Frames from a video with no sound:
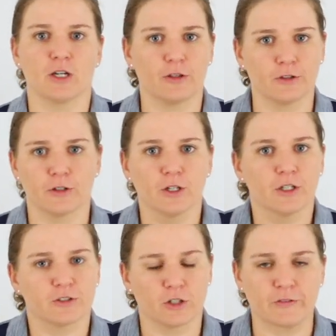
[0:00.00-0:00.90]
other
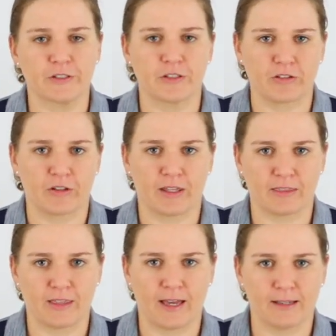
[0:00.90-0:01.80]
services like
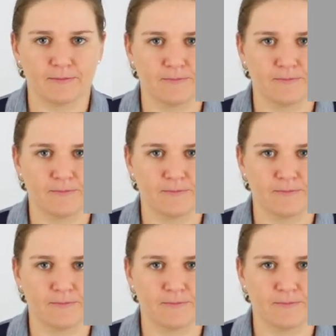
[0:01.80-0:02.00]
that.